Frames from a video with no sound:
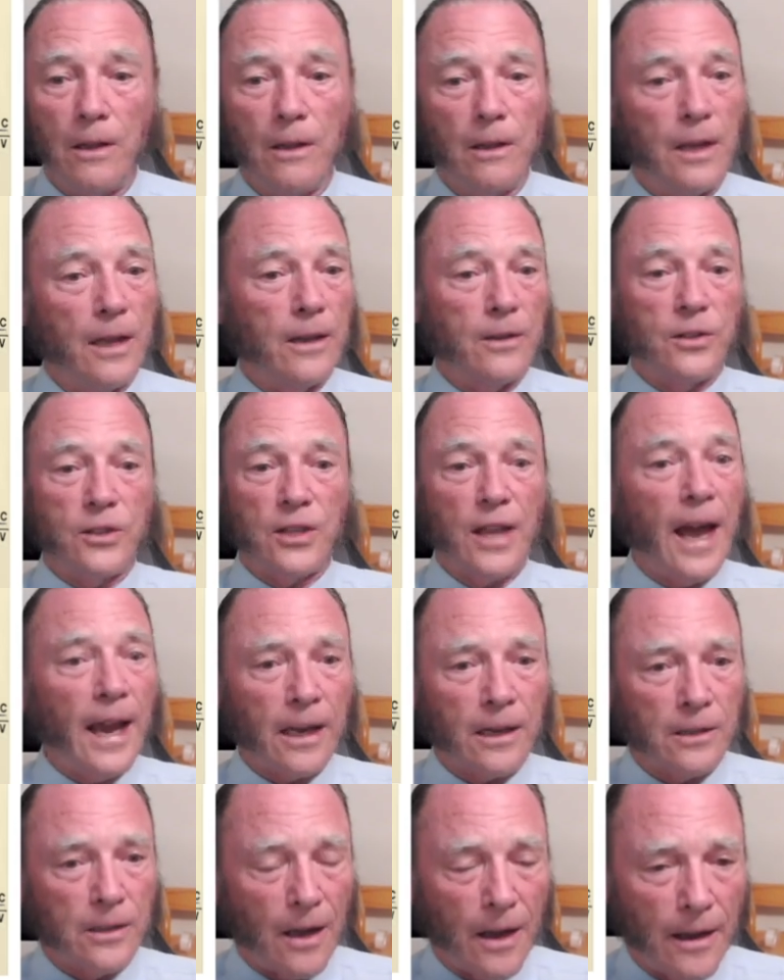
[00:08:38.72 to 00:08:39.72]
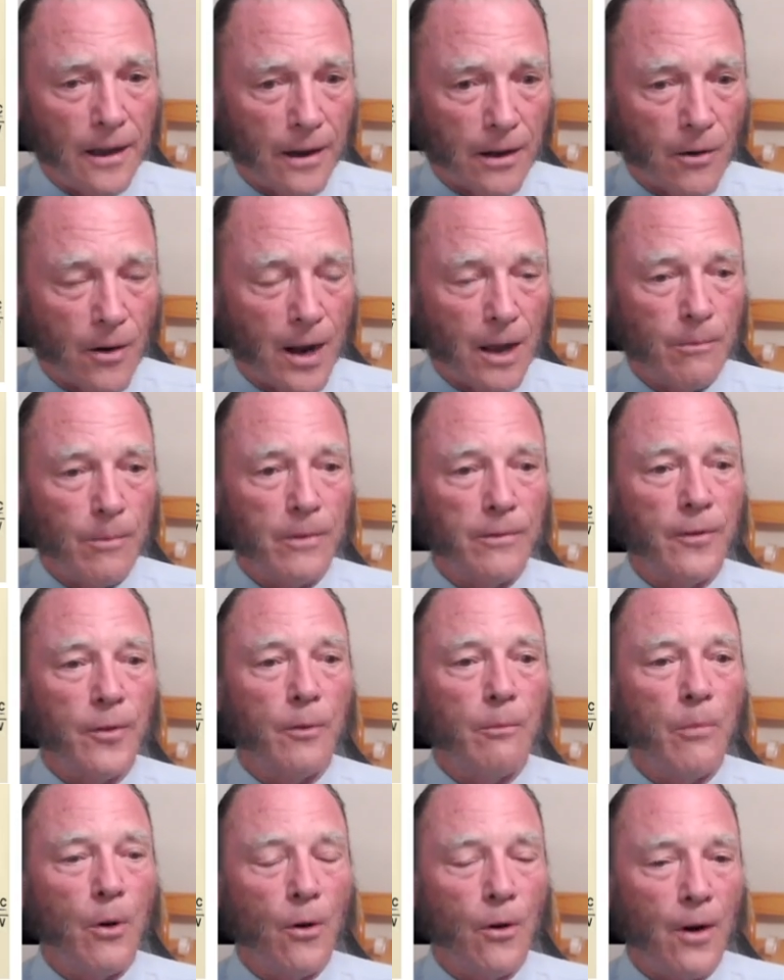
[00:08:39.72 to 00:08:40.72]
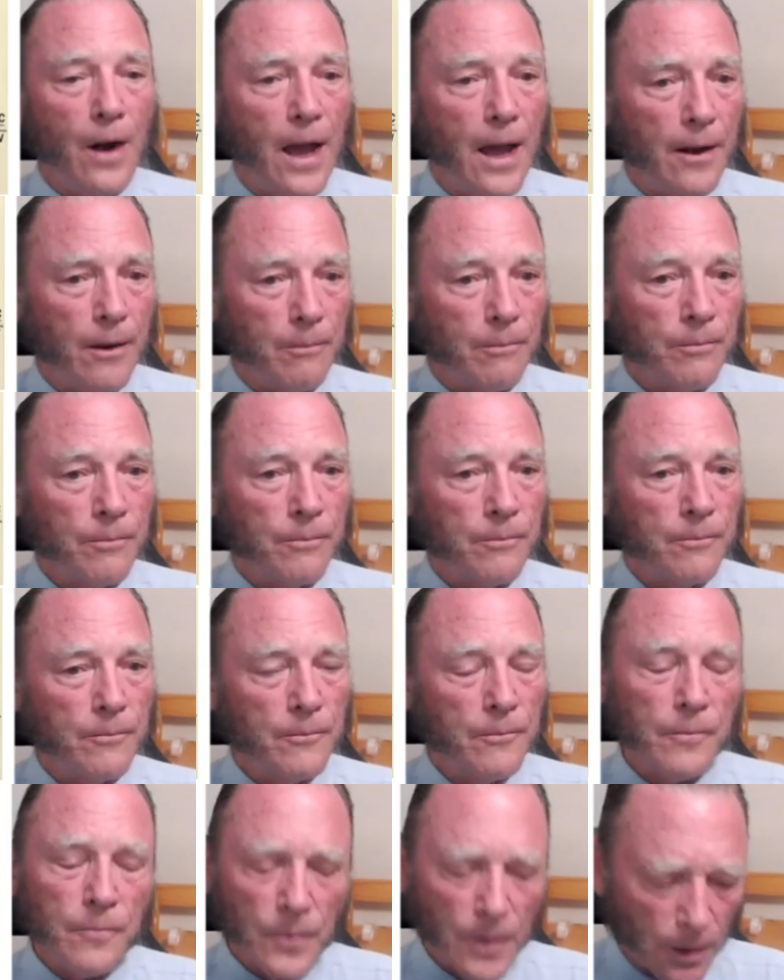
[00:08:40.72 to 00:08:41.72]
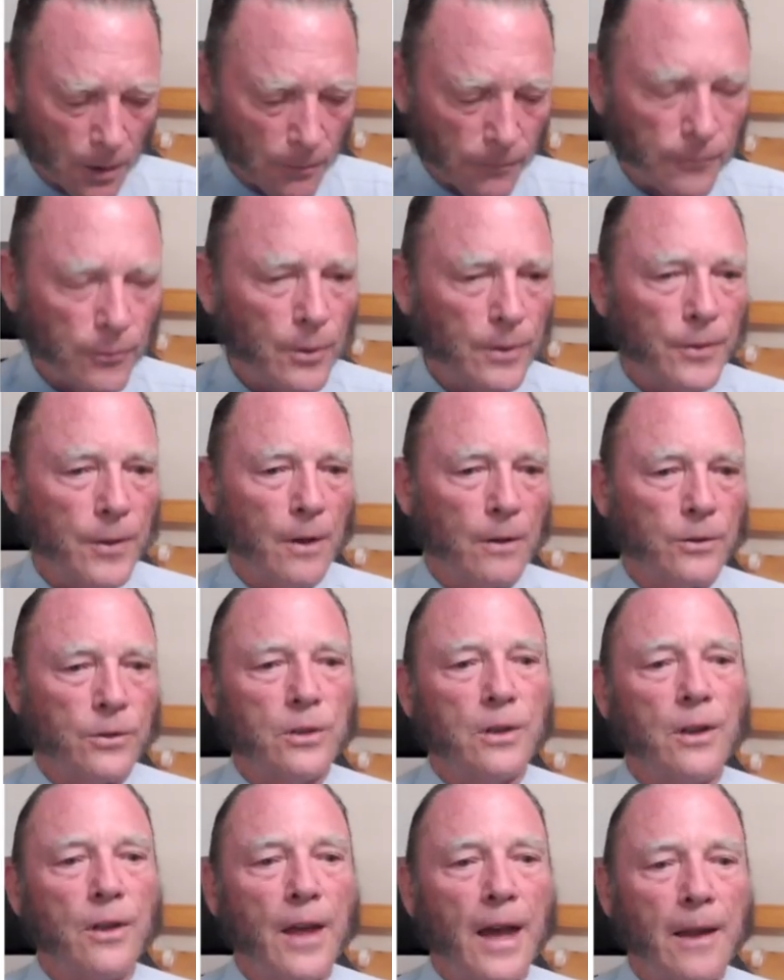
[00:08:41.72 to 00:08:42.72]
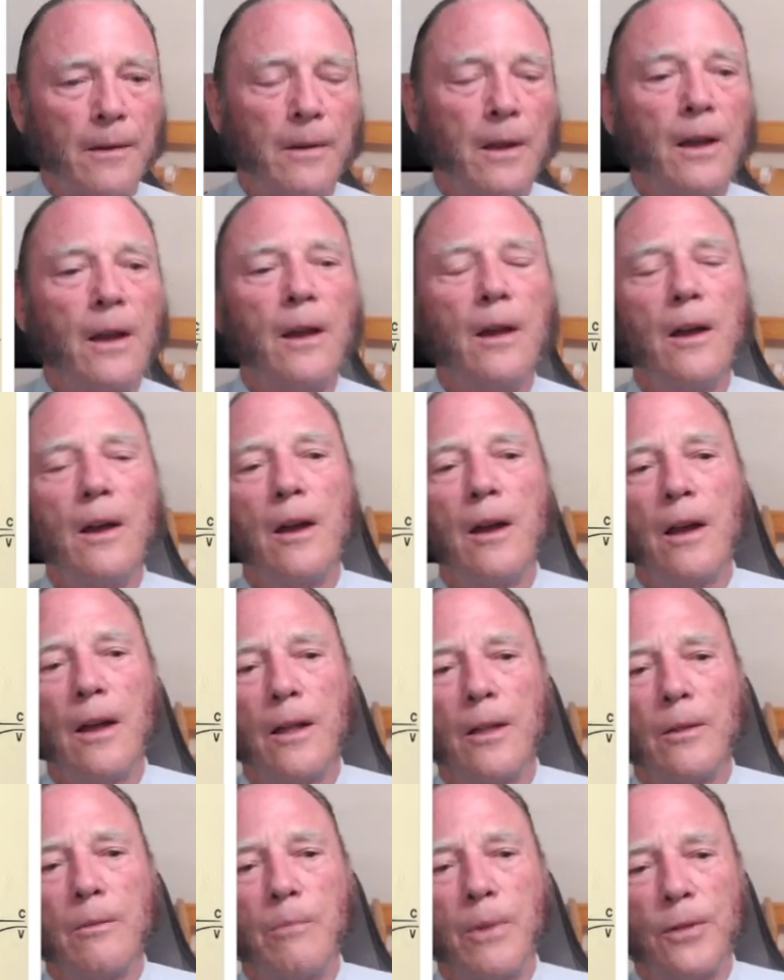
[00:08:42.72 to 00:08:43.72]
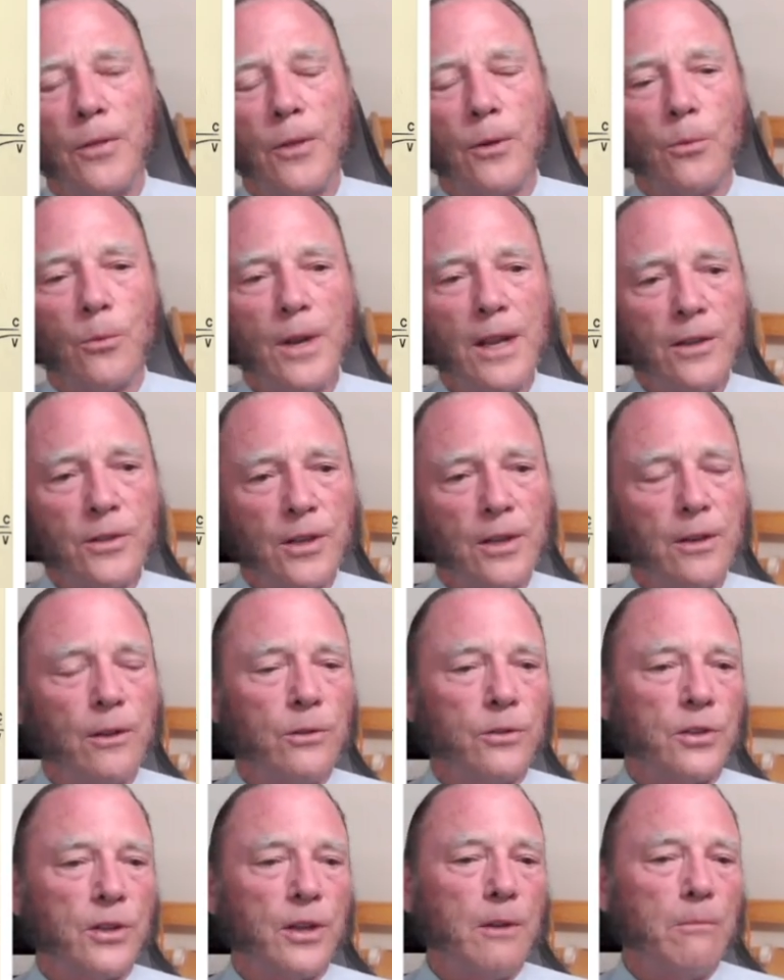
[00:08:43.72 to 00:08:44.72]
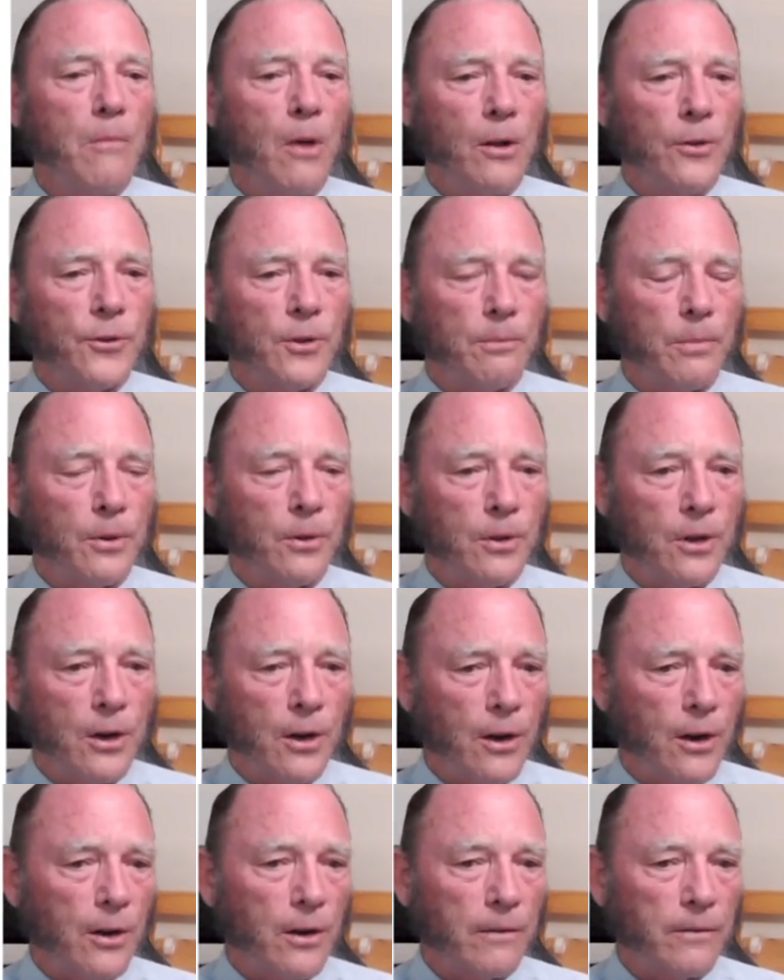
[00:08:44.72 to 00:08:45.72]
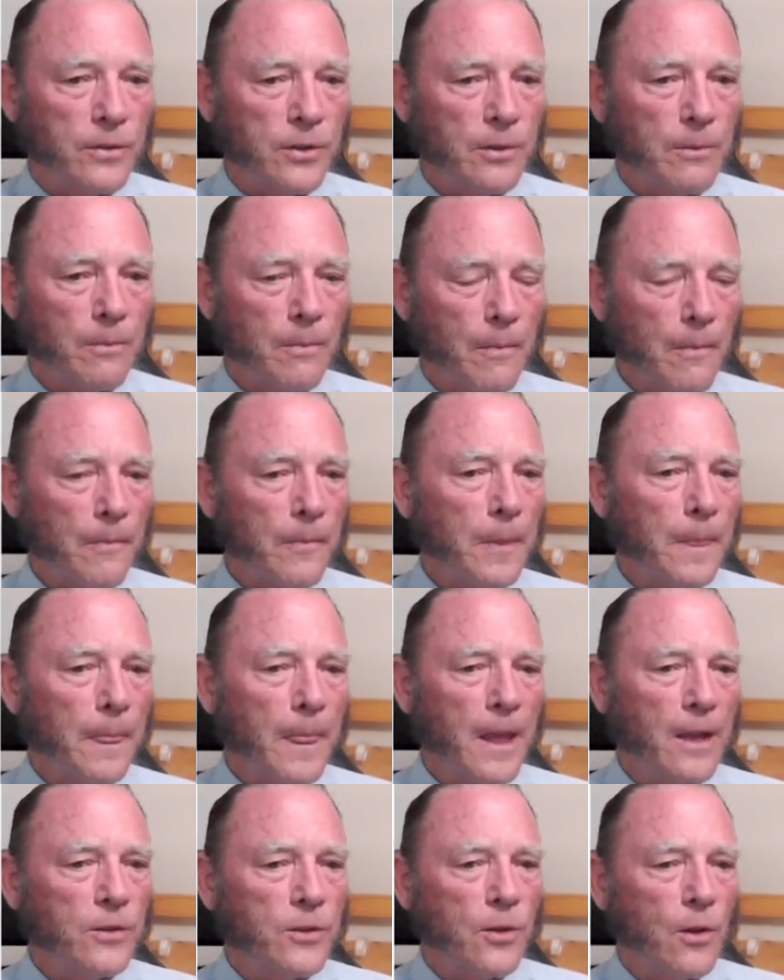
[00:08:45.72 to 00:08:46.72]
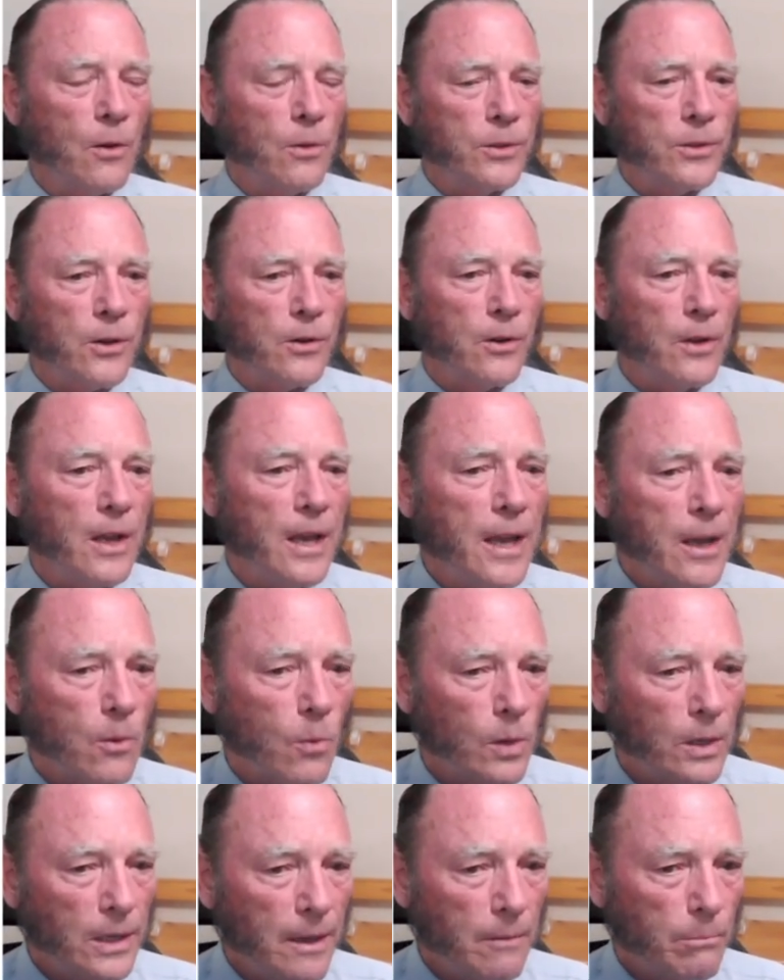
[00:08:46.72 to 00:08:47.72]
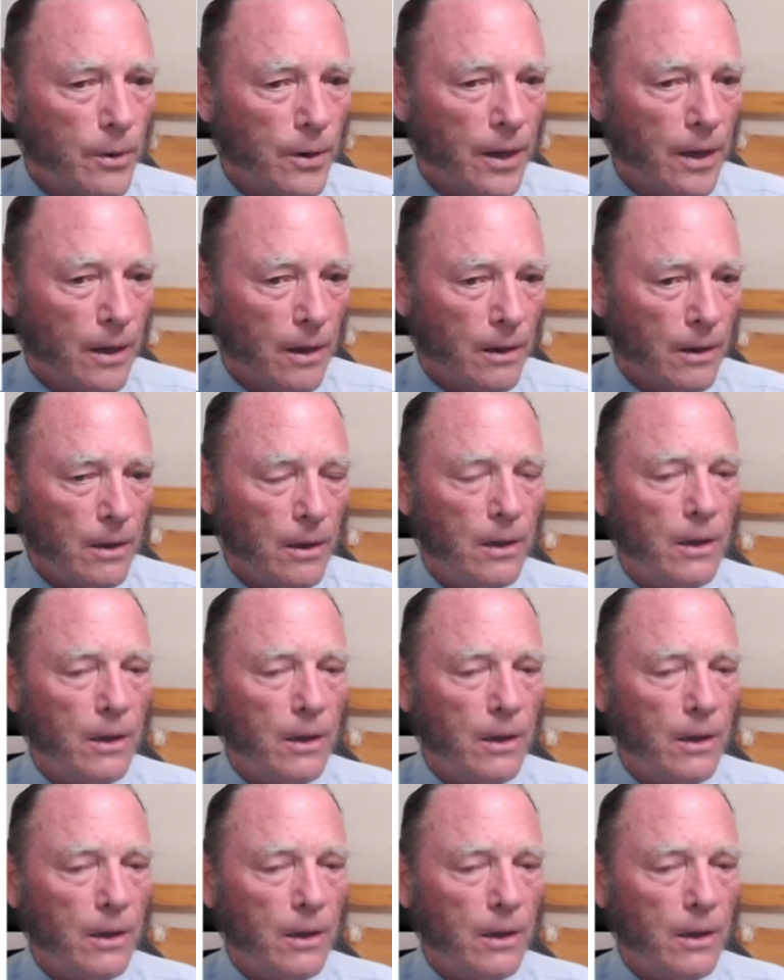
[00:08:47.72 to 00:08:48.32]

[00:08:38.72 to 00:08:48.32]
exact diagram of the Bohr atom. There are footnotes to that, but the reason you see multiple curves is those are equilibria.